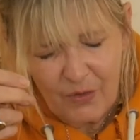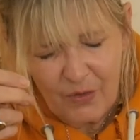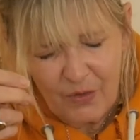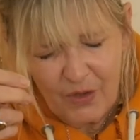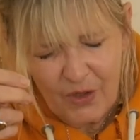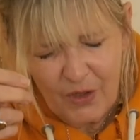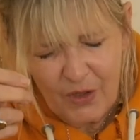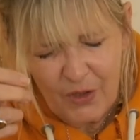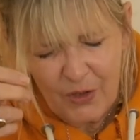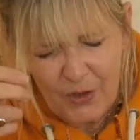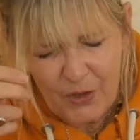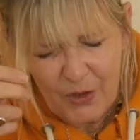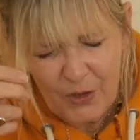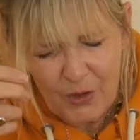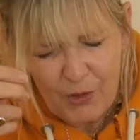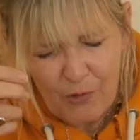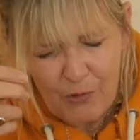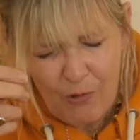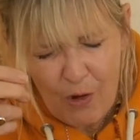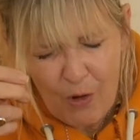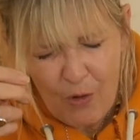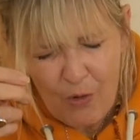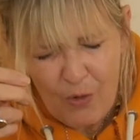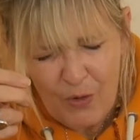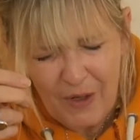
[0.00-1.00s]

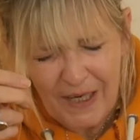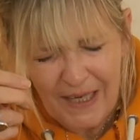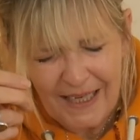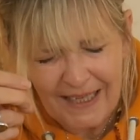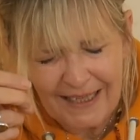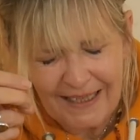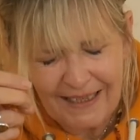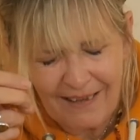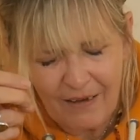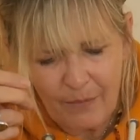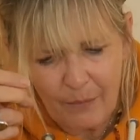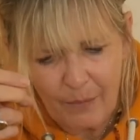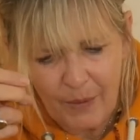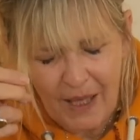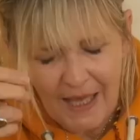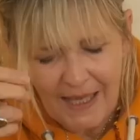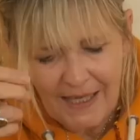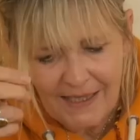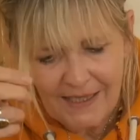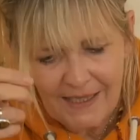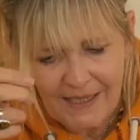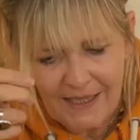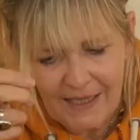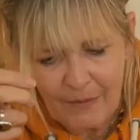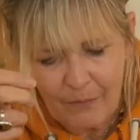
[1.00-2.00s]
Controlling, I'm
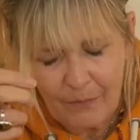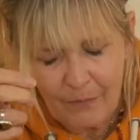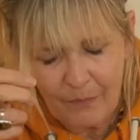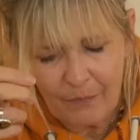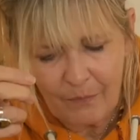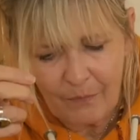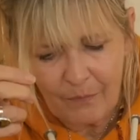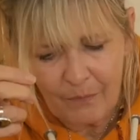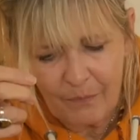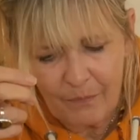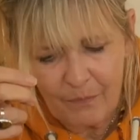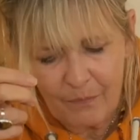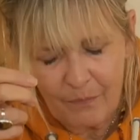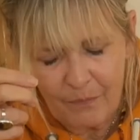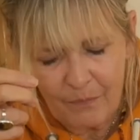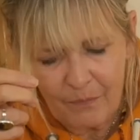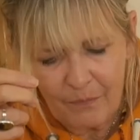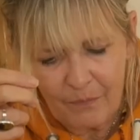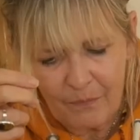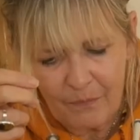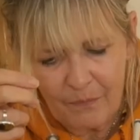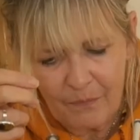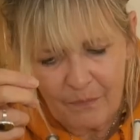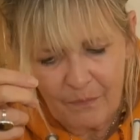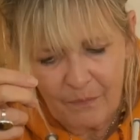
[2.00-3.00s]
getting
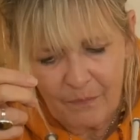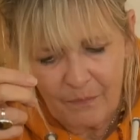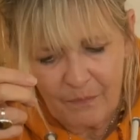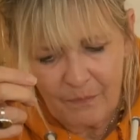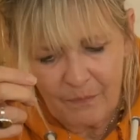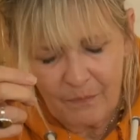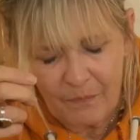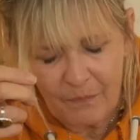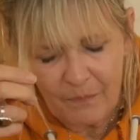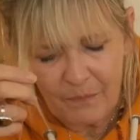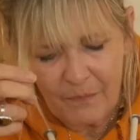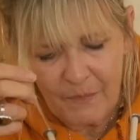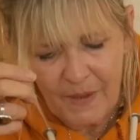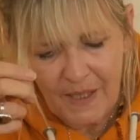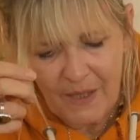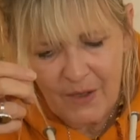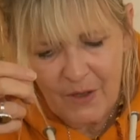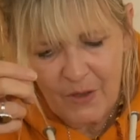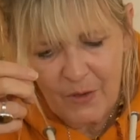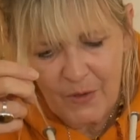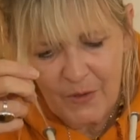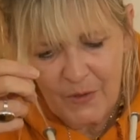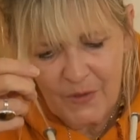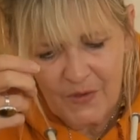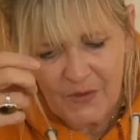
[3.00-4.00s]

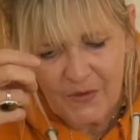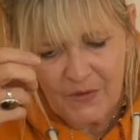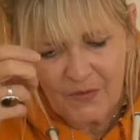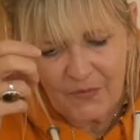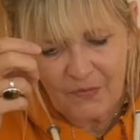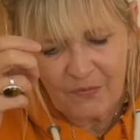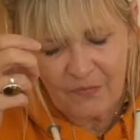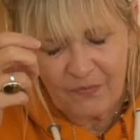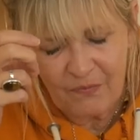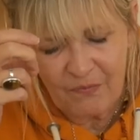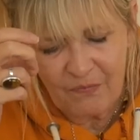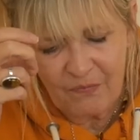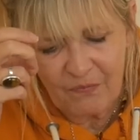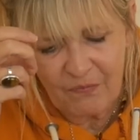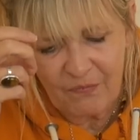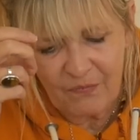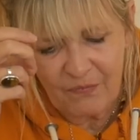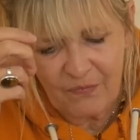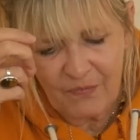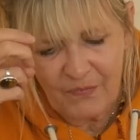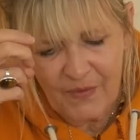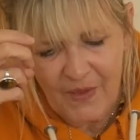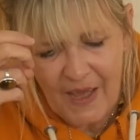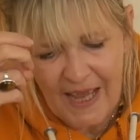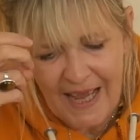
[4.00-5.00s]
because
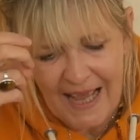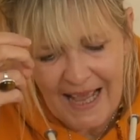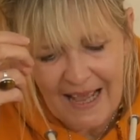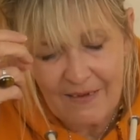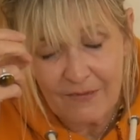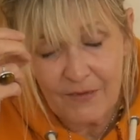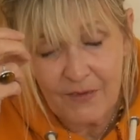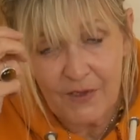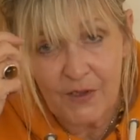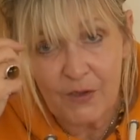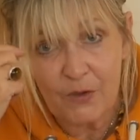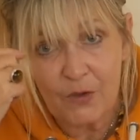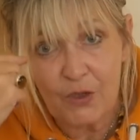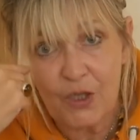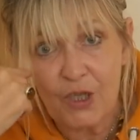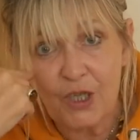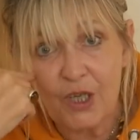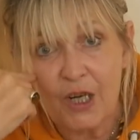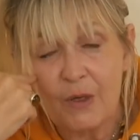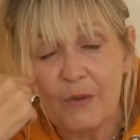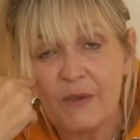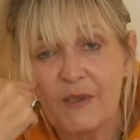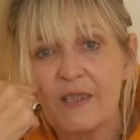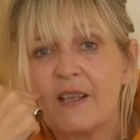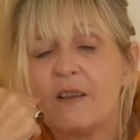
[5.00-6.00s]
they have such
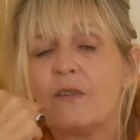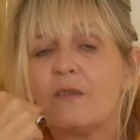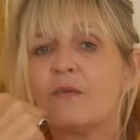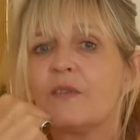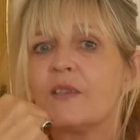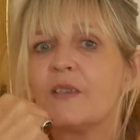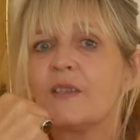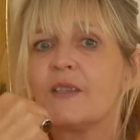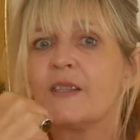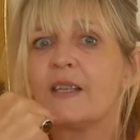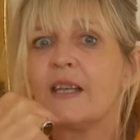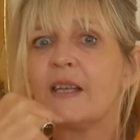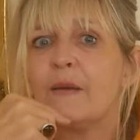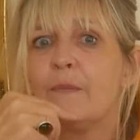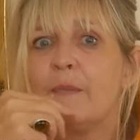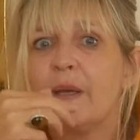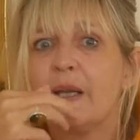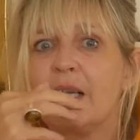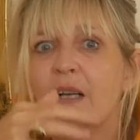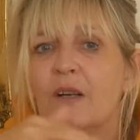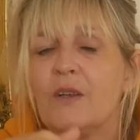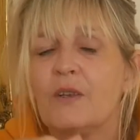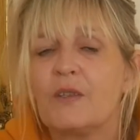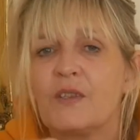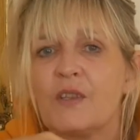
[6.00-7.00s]
low self esteem
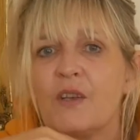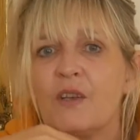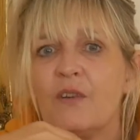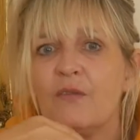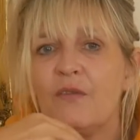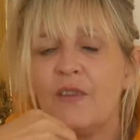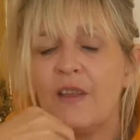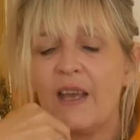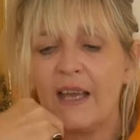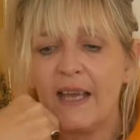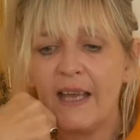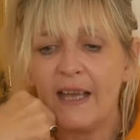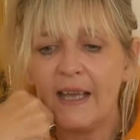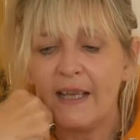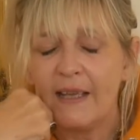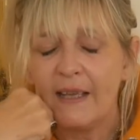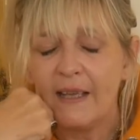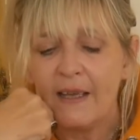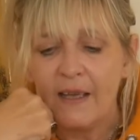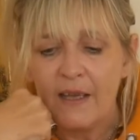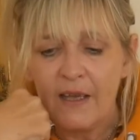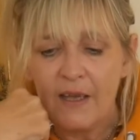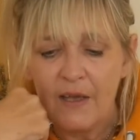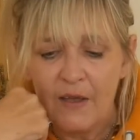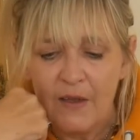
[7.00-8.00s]
because of their
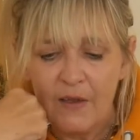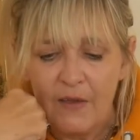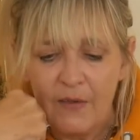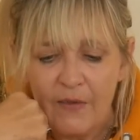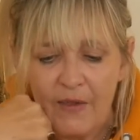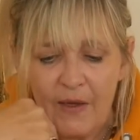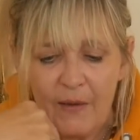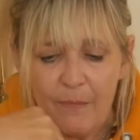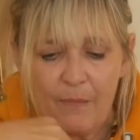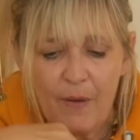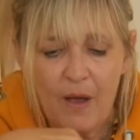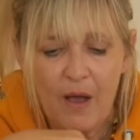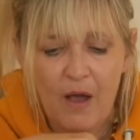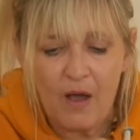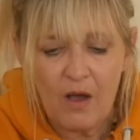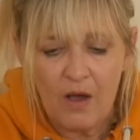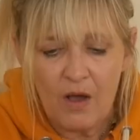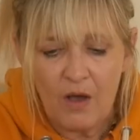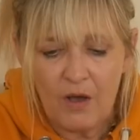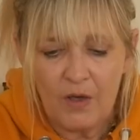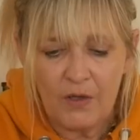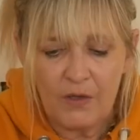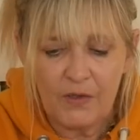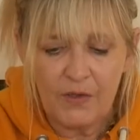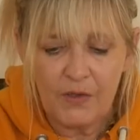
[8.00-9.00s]
their
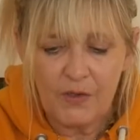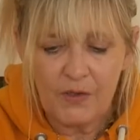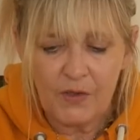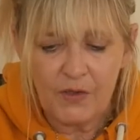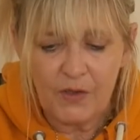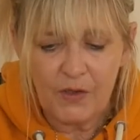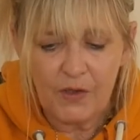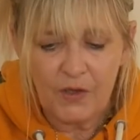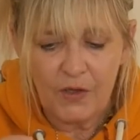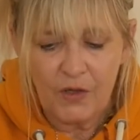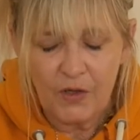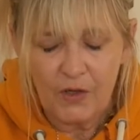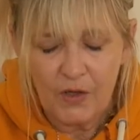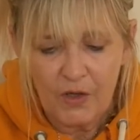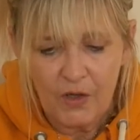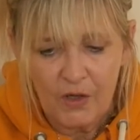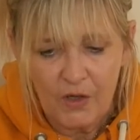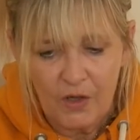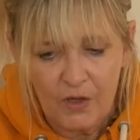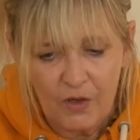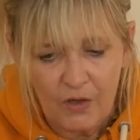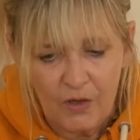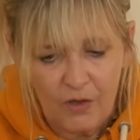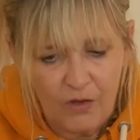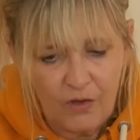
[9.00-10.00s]
past.
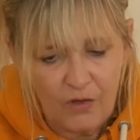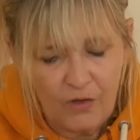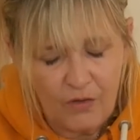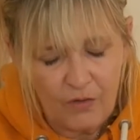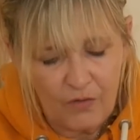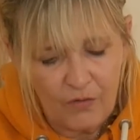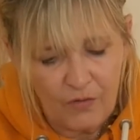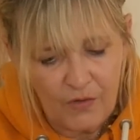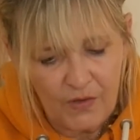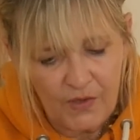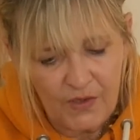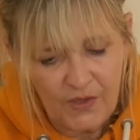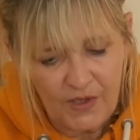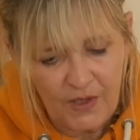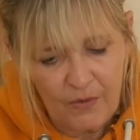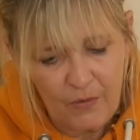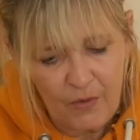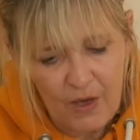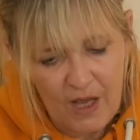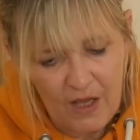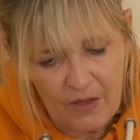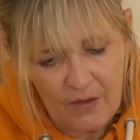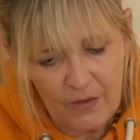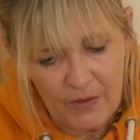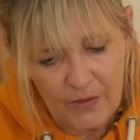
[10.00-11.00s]
Let's see
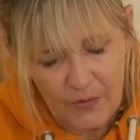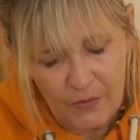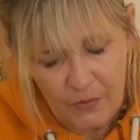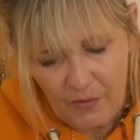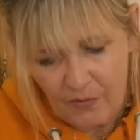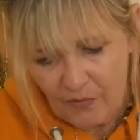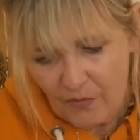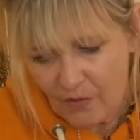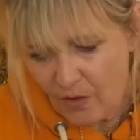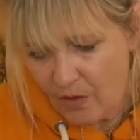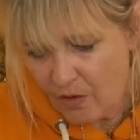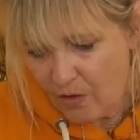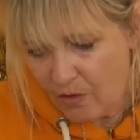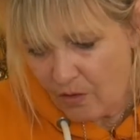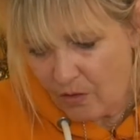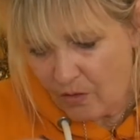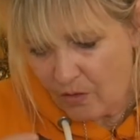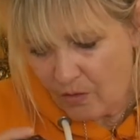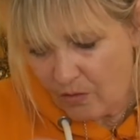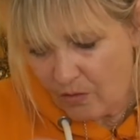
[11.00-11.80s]
what else we've got.